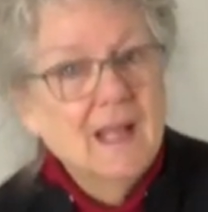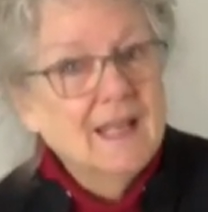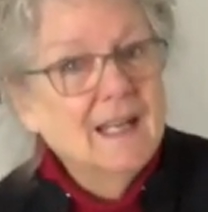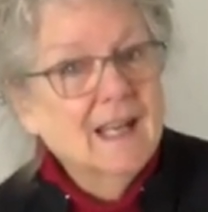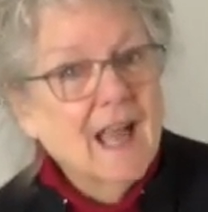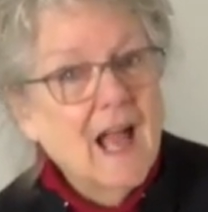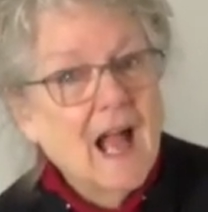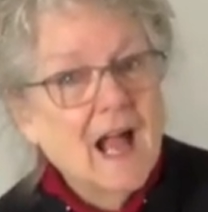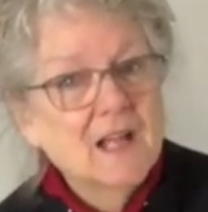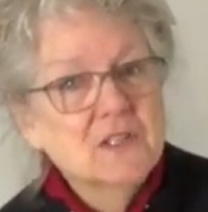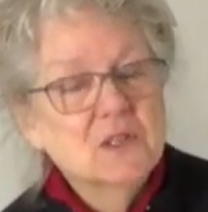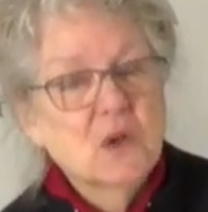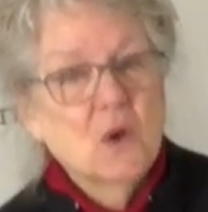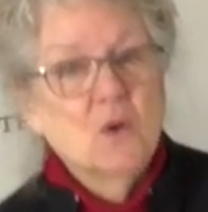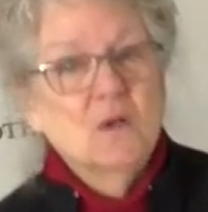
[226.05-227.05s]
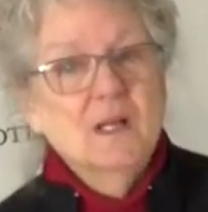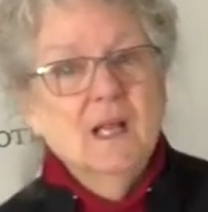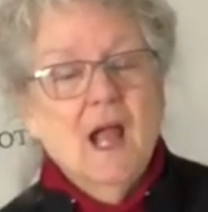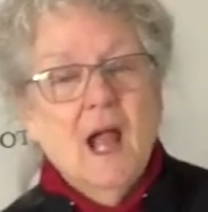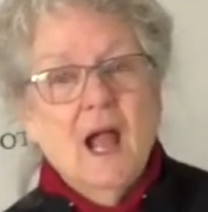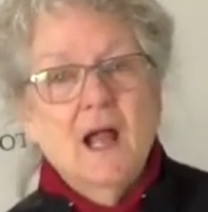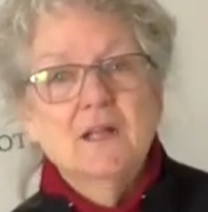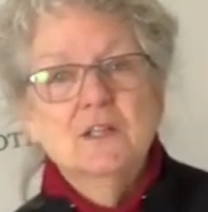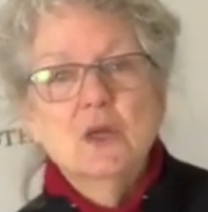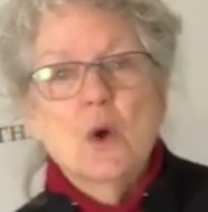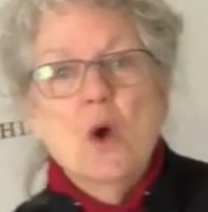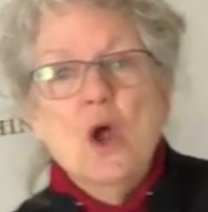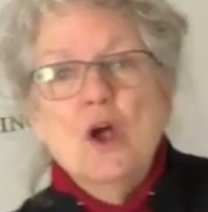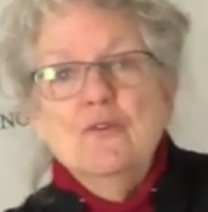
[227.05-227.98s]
legato, legato.